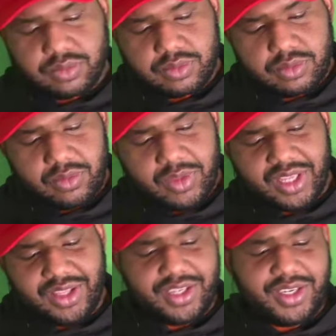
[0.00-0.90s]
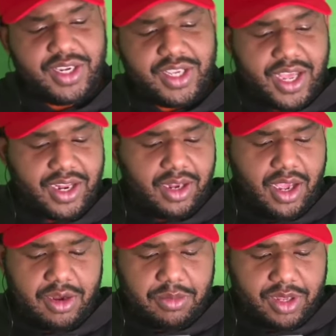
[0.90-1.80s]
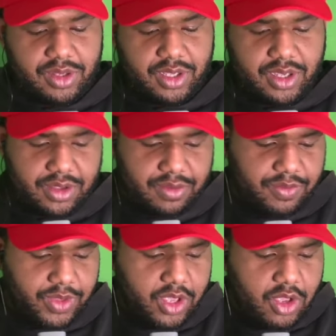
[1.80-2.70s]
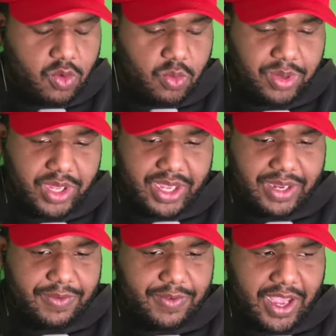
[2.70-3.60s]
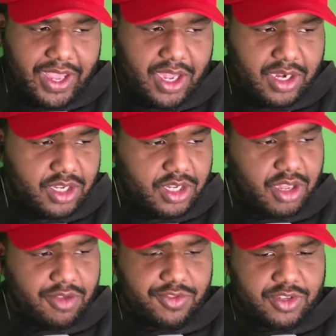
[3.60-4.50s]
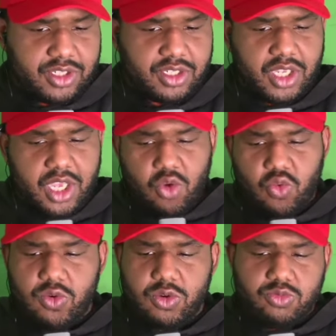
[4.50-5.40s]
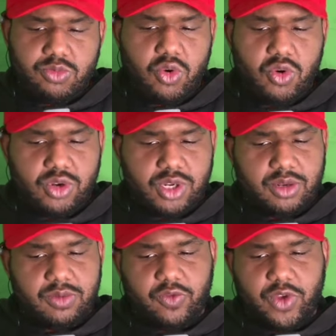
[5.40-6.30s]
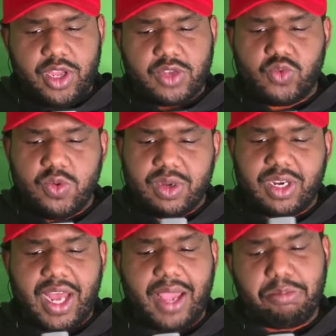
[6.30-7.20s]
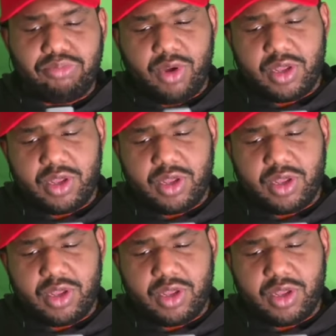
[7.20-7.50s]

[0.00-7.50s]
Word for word: I think Diddy had a line about that. Play fight undercovers. We were more than friends. We were like brothers. Uh.